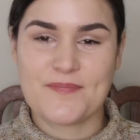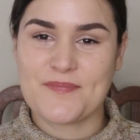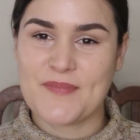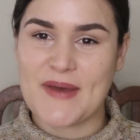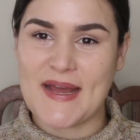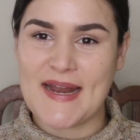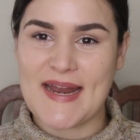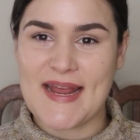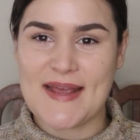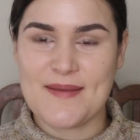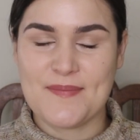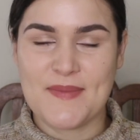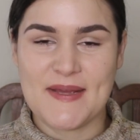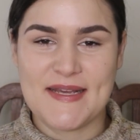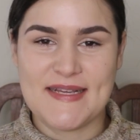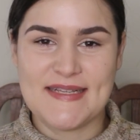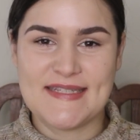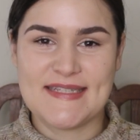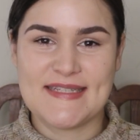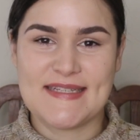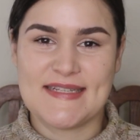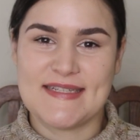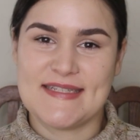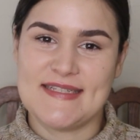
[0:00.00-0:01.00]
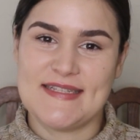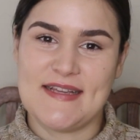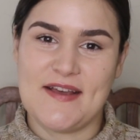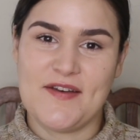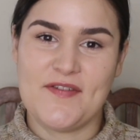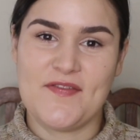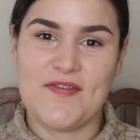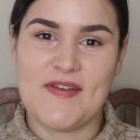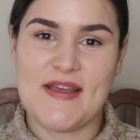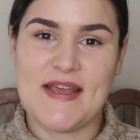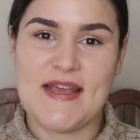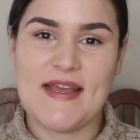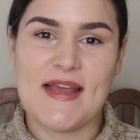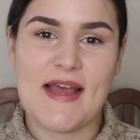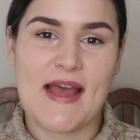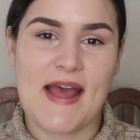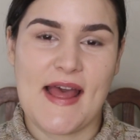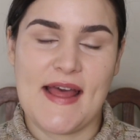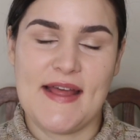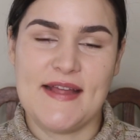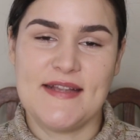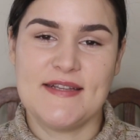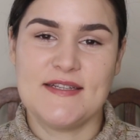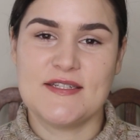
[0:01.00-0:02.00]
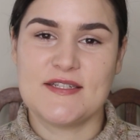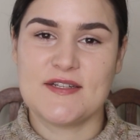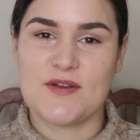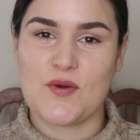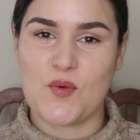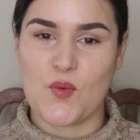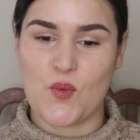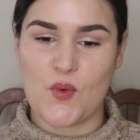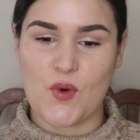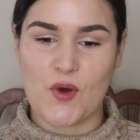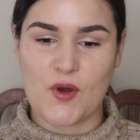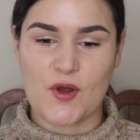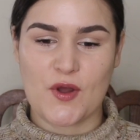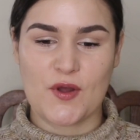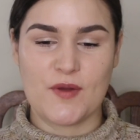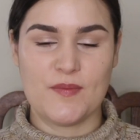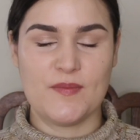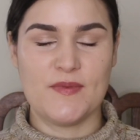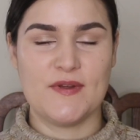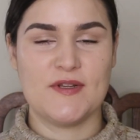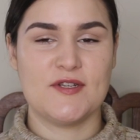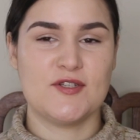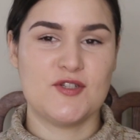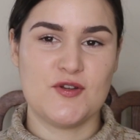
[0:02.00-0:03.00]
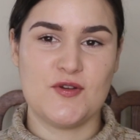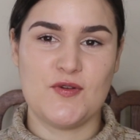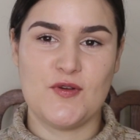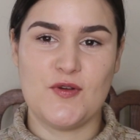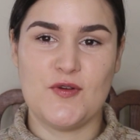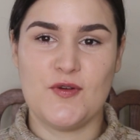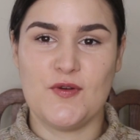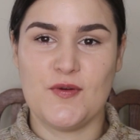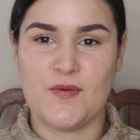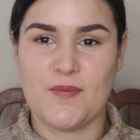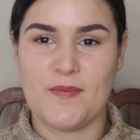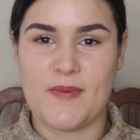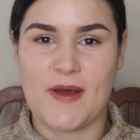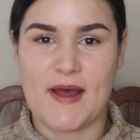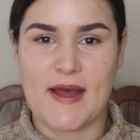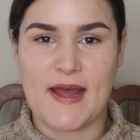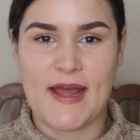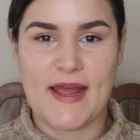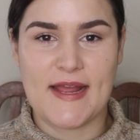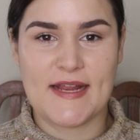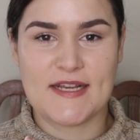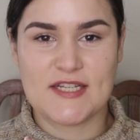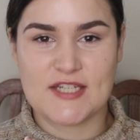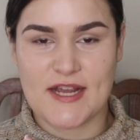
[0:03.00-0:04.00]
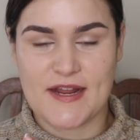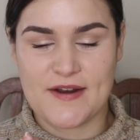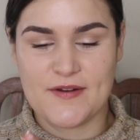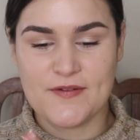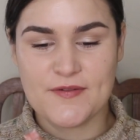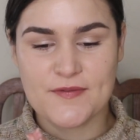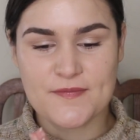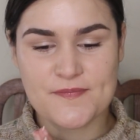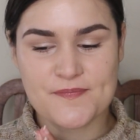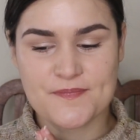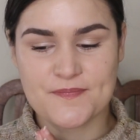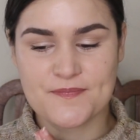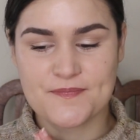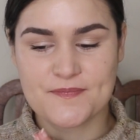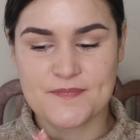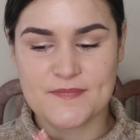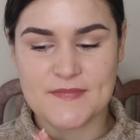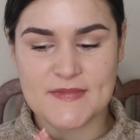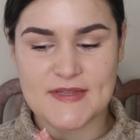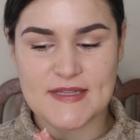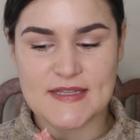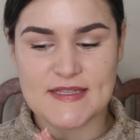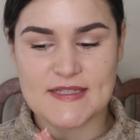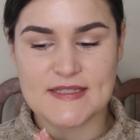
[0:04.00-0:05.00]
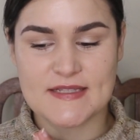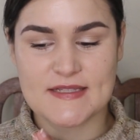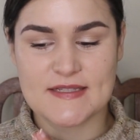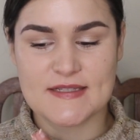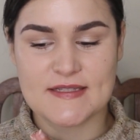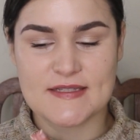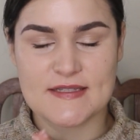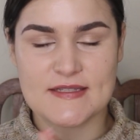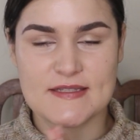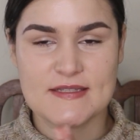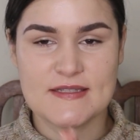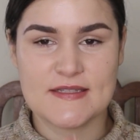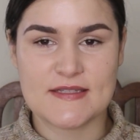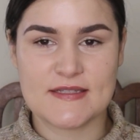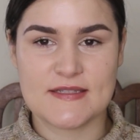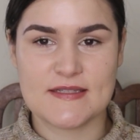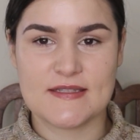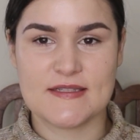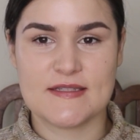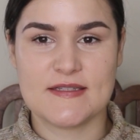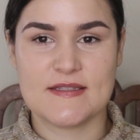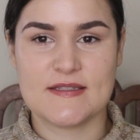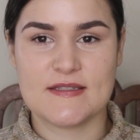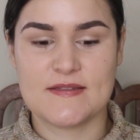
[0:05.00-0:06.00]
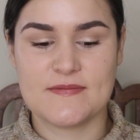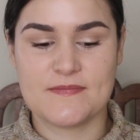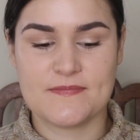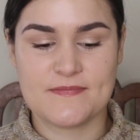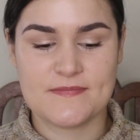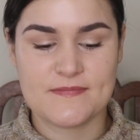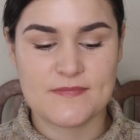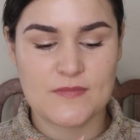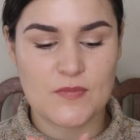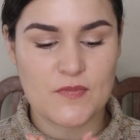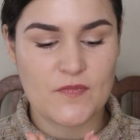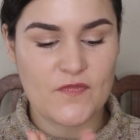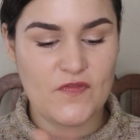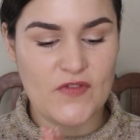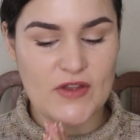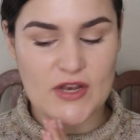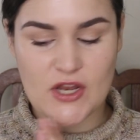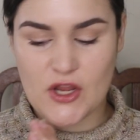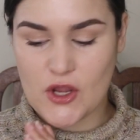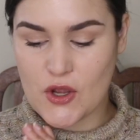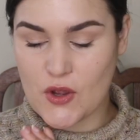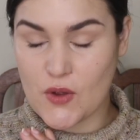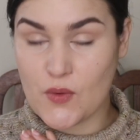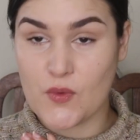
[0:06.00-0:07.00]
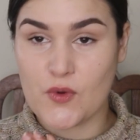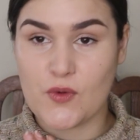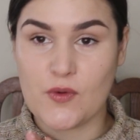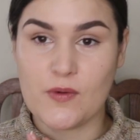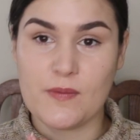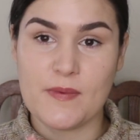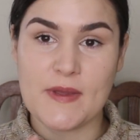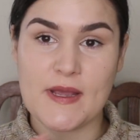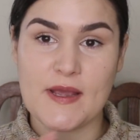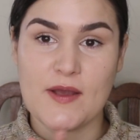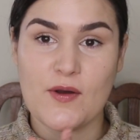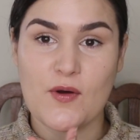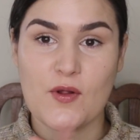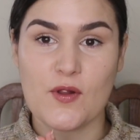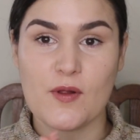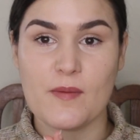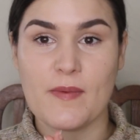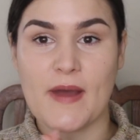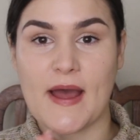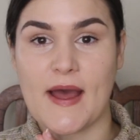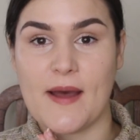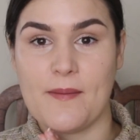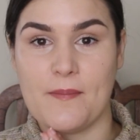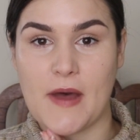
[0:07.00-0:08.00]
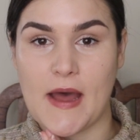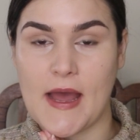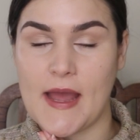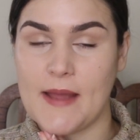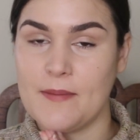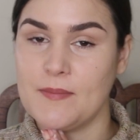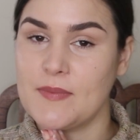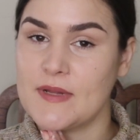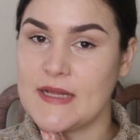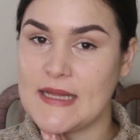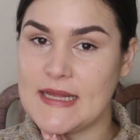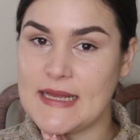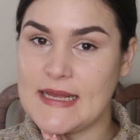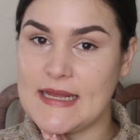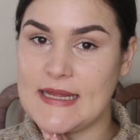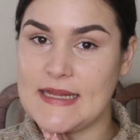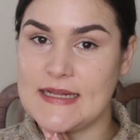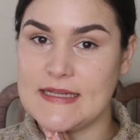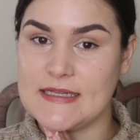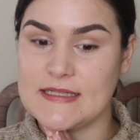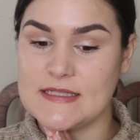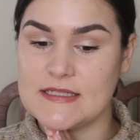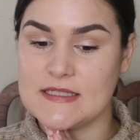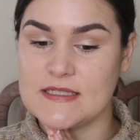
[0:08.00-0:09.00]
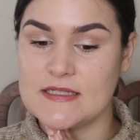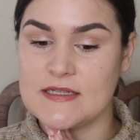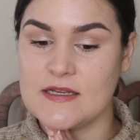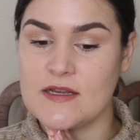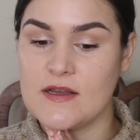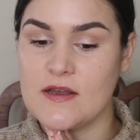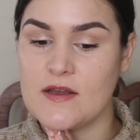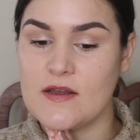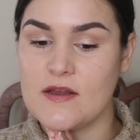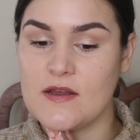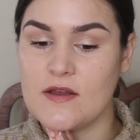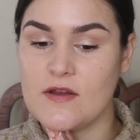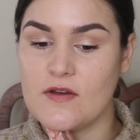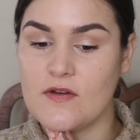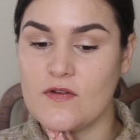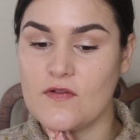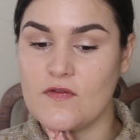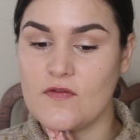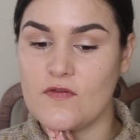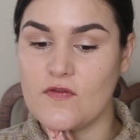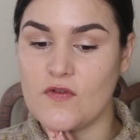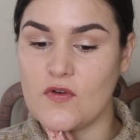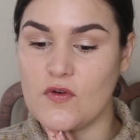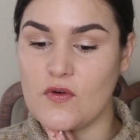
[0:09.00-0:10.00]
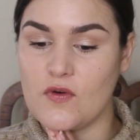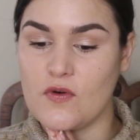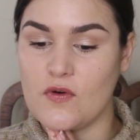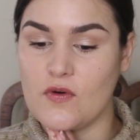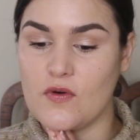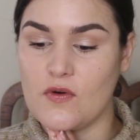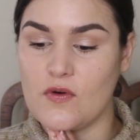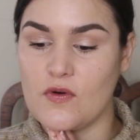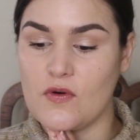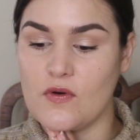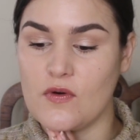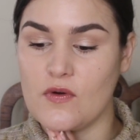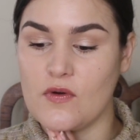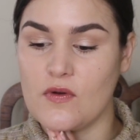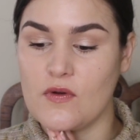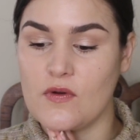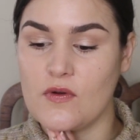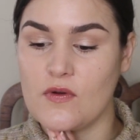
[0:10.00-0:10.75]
my name is Zephy and welcome to my channel. This video will be all about my plans for